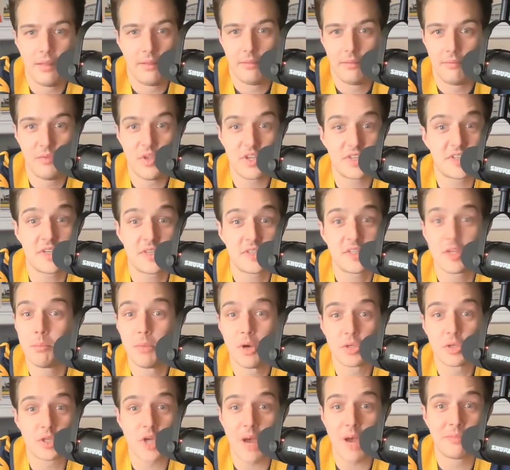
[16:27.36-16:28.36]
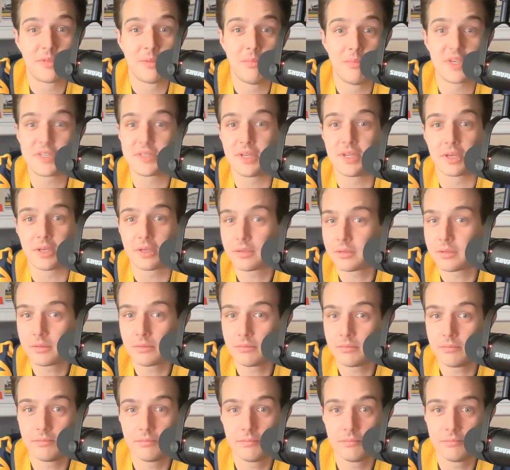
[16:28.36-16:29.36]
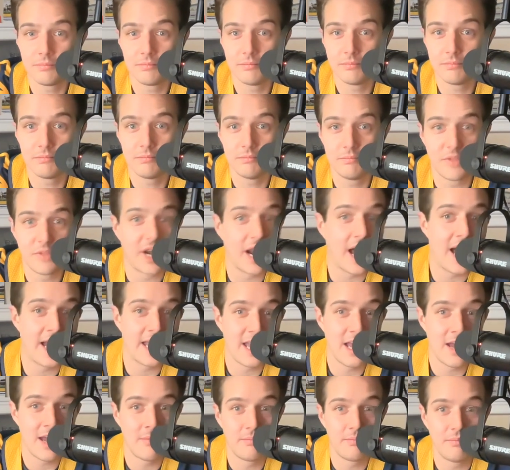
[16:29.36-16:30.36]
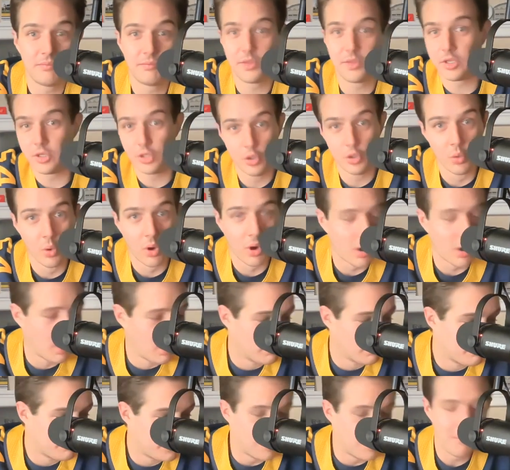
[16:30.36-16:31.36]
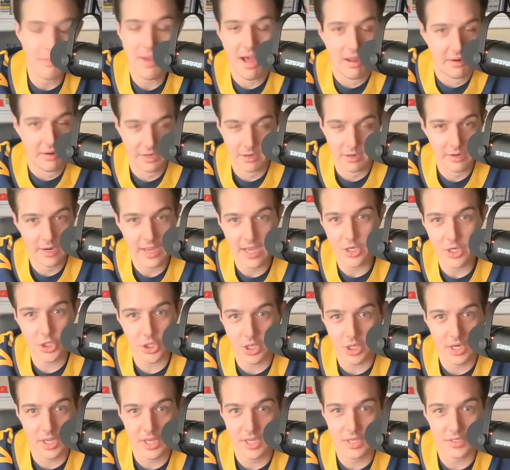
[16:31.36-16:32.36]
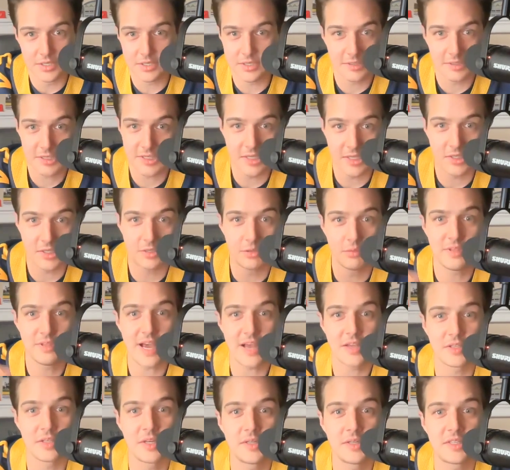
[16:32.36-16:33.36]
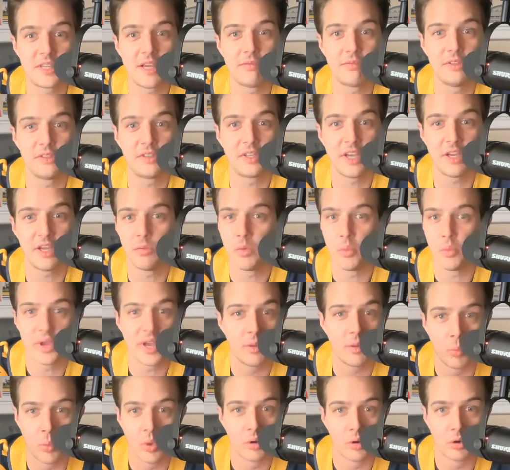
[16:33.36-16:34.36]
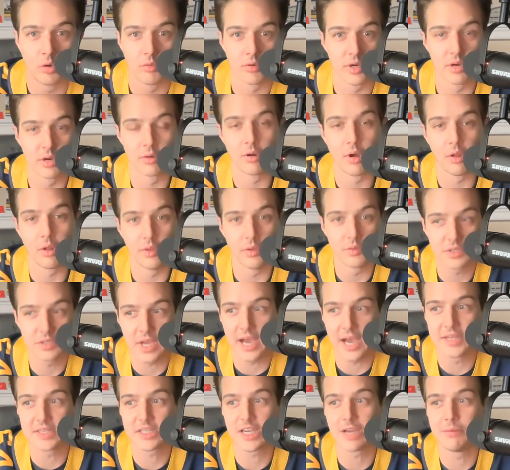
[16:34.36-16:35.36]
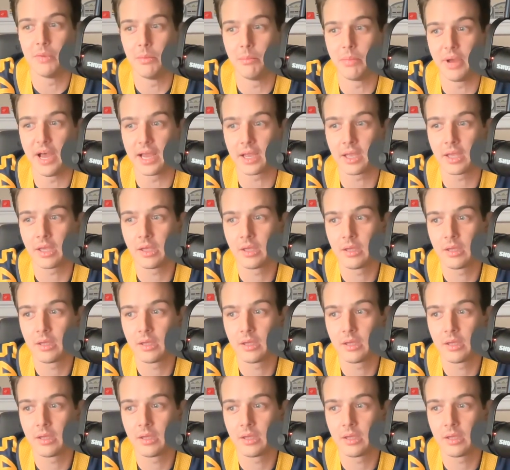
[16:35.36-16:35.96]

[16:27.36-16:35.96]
This is the most optimistic that I am, that you are, that Mountaineer Nation is since 2017 when we had Will Greer and all those guys coming back.